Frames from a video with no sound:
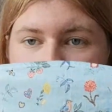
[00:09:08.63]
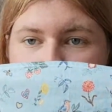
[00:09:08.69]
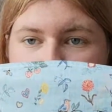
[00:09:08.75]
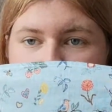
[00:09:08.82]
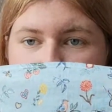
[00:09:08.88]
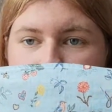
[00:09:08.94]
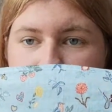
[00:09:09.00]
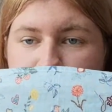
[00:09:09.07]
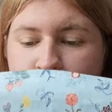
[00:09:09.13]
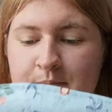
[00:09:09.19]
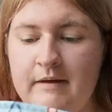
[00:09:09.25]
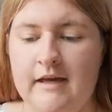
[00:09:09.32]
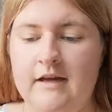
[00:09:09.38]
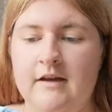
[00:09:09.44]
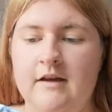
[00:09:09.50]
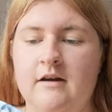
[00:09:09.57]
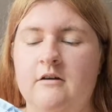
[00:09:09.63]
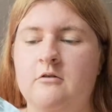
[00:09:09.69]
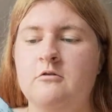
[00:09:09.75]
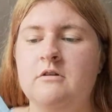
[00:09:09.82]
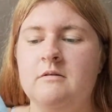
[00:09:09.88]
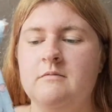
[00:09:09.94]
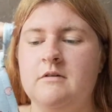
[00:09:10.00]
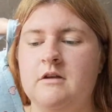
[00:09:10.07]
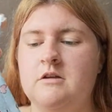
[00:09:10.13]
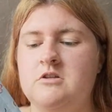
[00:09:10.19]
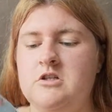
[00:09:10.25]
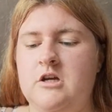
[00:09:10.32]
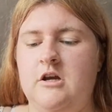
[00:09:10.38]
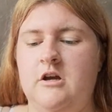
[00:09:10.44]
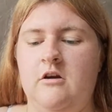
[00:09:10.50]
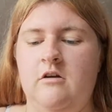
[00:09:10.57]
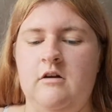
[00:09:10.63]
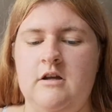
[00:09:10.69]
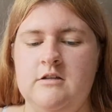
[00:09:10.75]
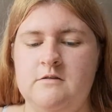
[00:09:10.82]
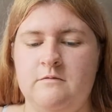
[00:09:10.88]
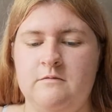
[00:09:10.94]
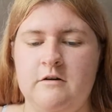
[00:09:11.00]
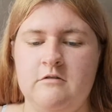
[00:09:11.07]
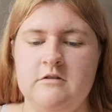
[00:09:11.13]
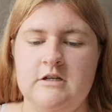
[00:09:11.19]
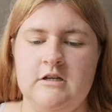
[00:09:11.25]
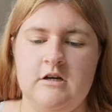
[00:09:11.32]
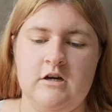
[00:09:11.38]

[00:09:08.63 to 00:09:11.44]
If it's a little bit big, all I'm gonna do is fold it in